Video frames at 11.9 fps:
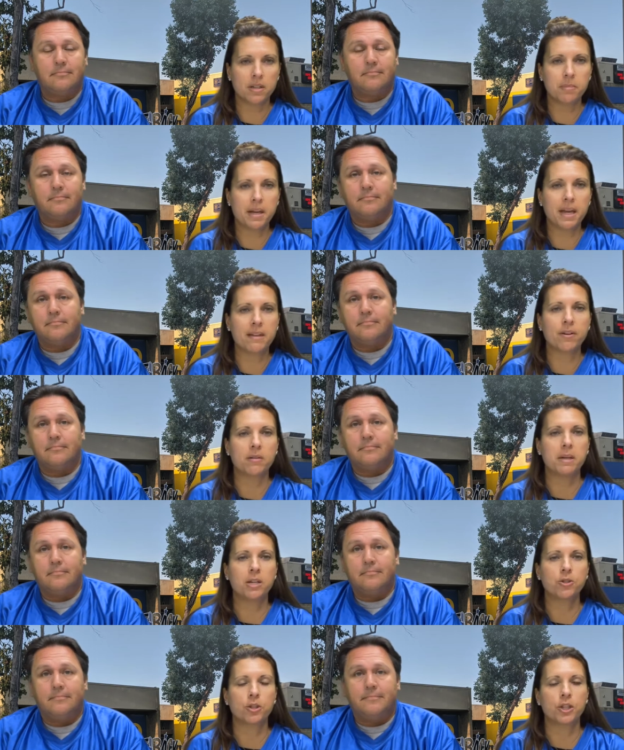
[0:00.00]
Speaker 1: behavior and make
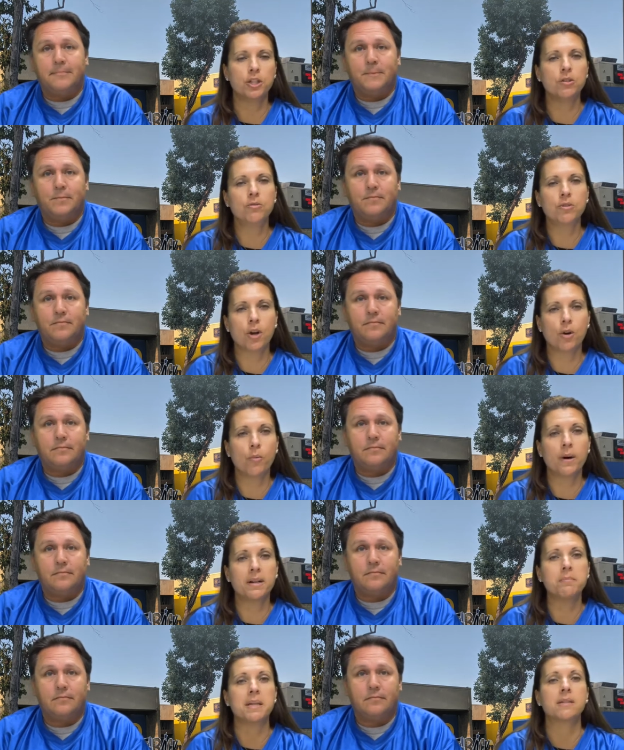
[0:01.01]
sure you know what it
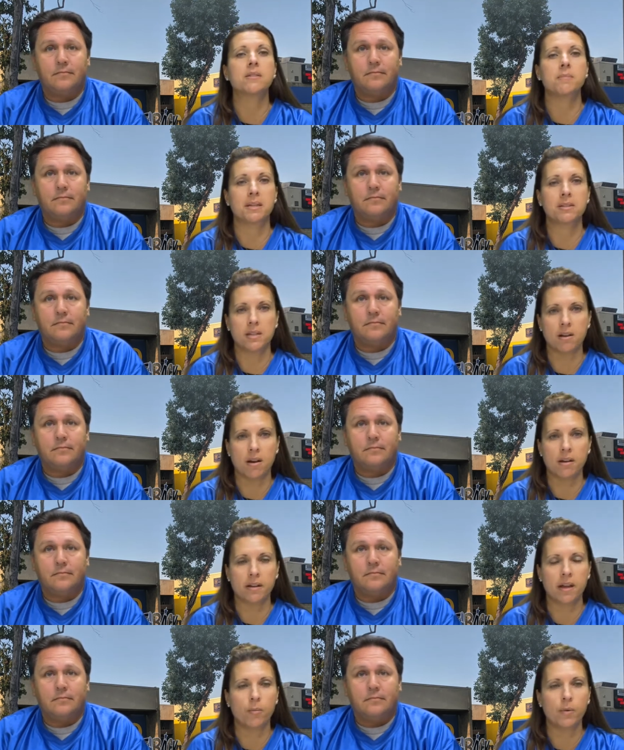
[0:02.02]
means to be a Seahawk
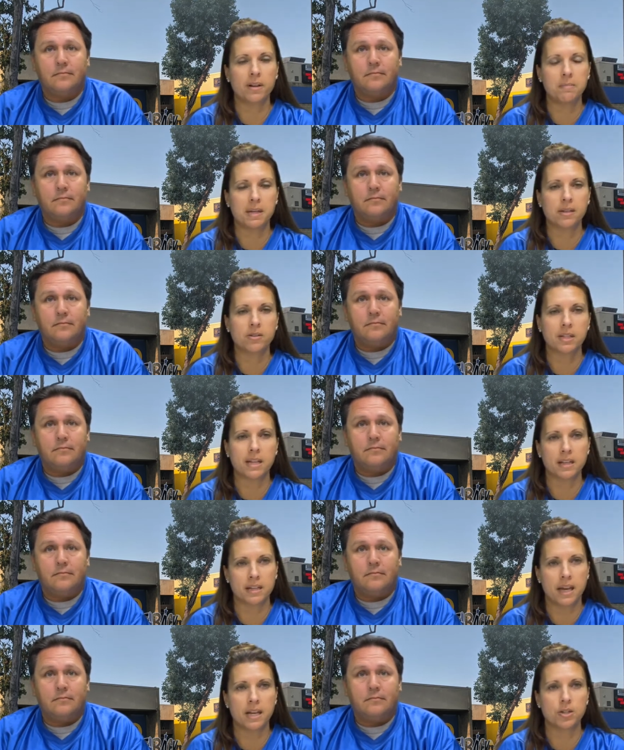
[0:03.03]
and what it means to
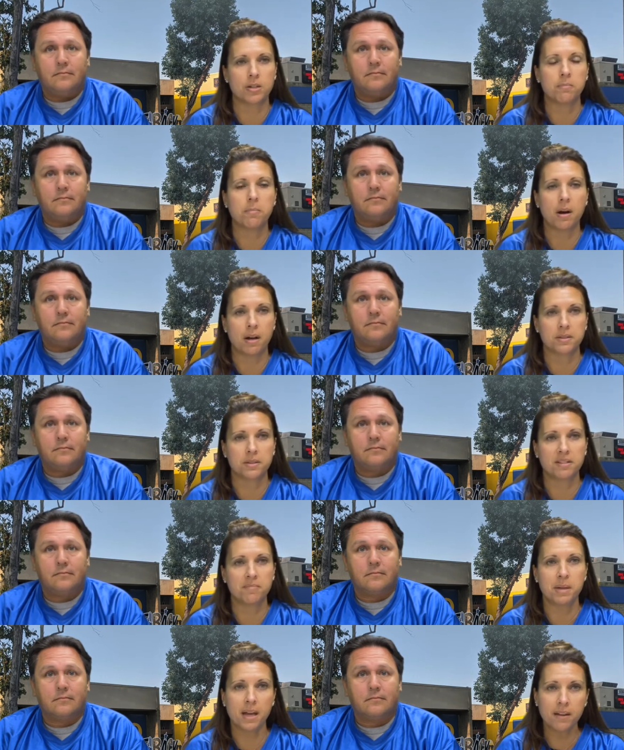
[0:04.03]
engage in positive
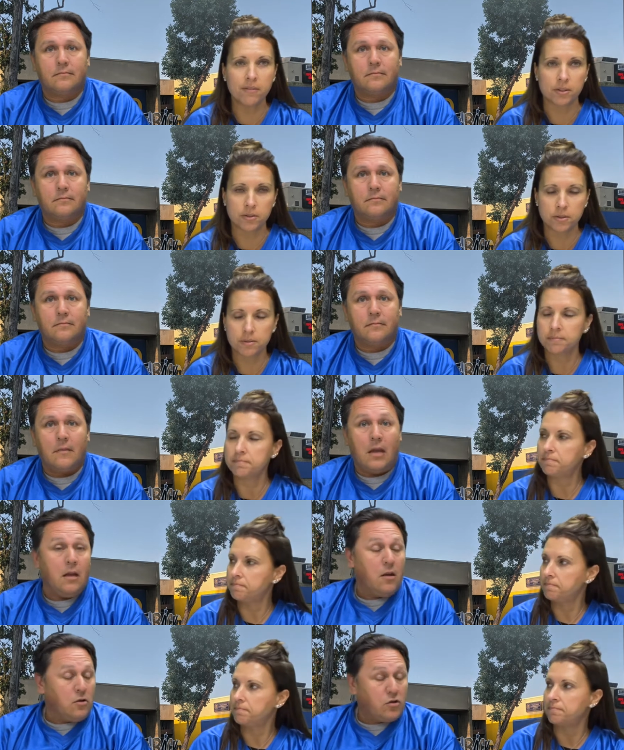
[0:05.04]
behaviors.
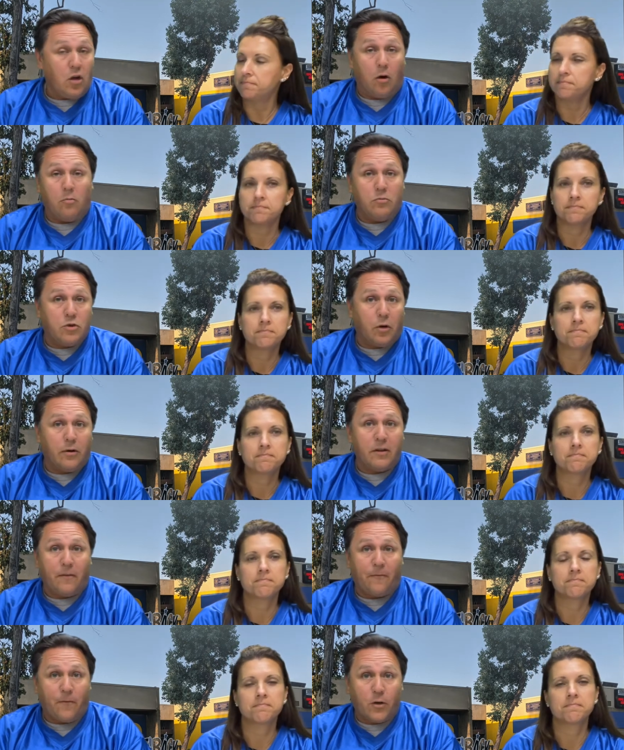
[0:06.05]
Speaker 2: So during the
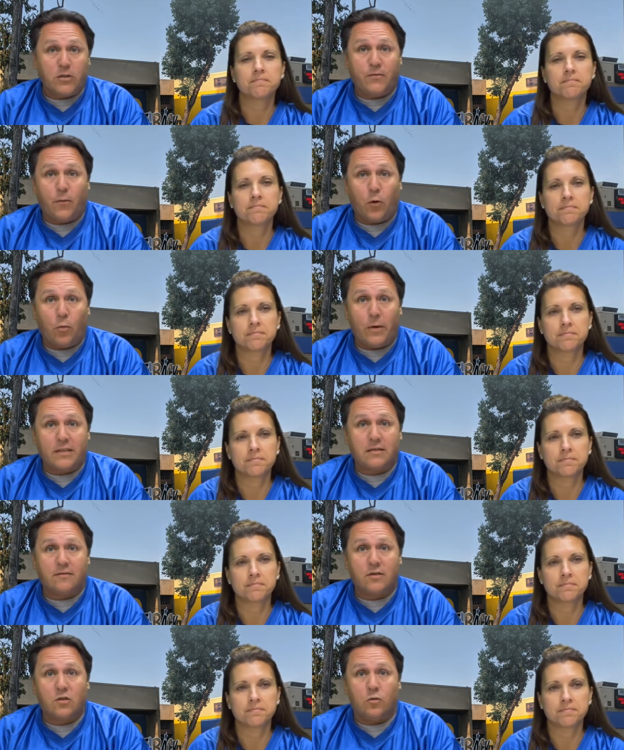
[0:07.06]
first four weeks of the
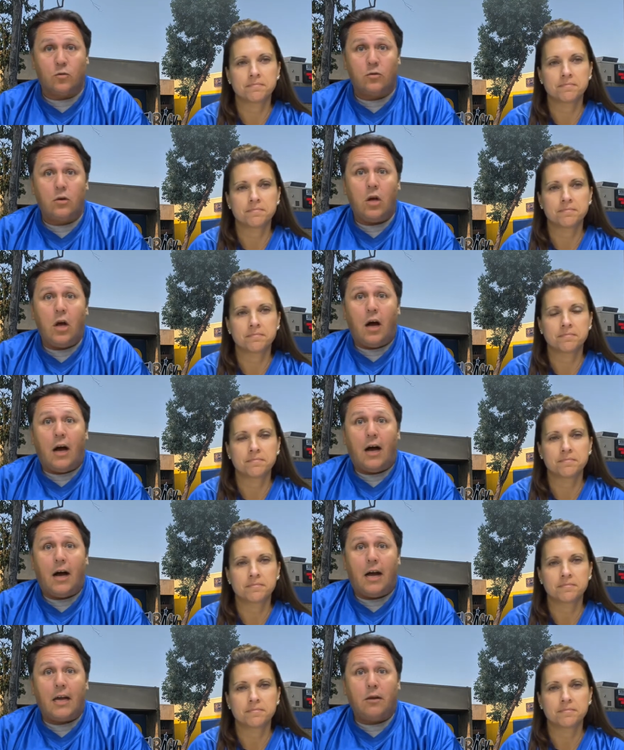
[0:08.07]
school,
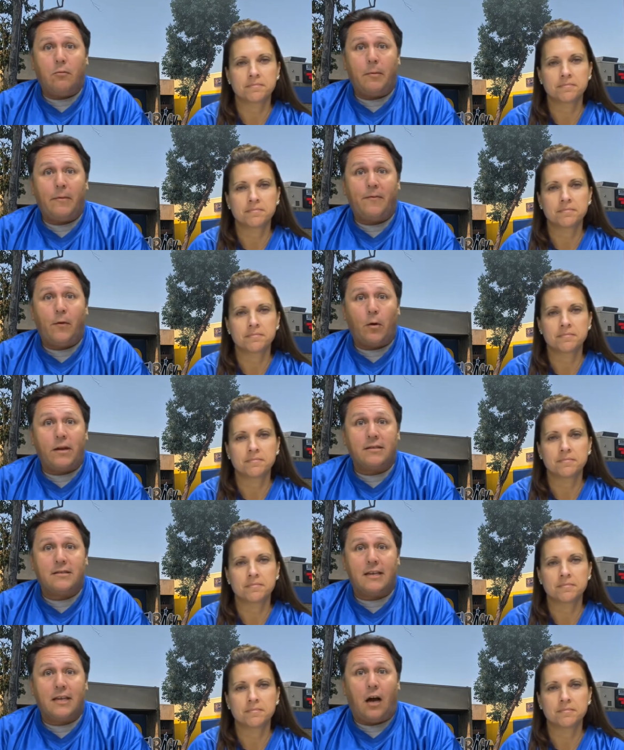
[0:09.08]
uh, you will be
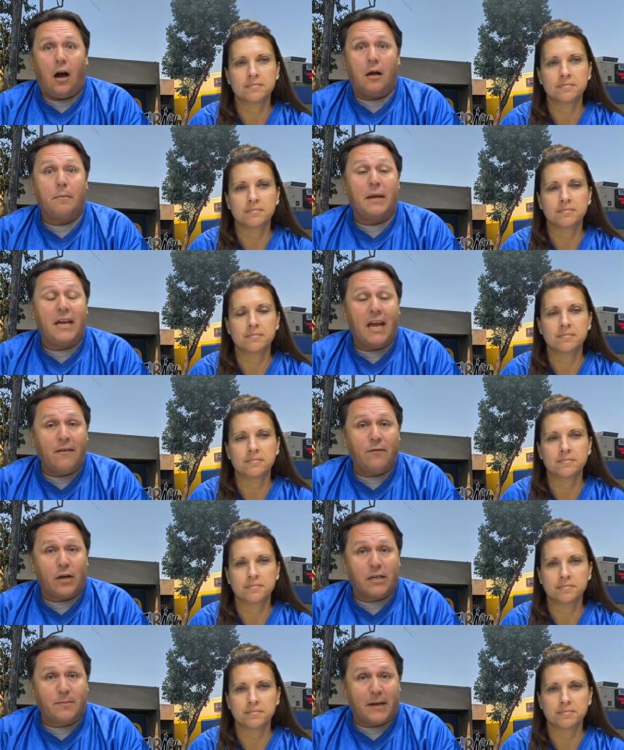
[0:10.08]
focusing on behavior
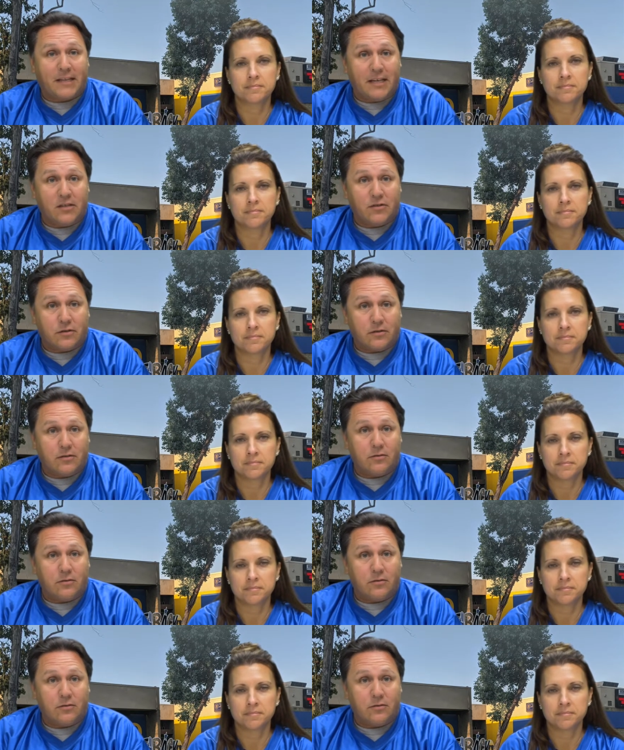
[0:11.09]
expectations,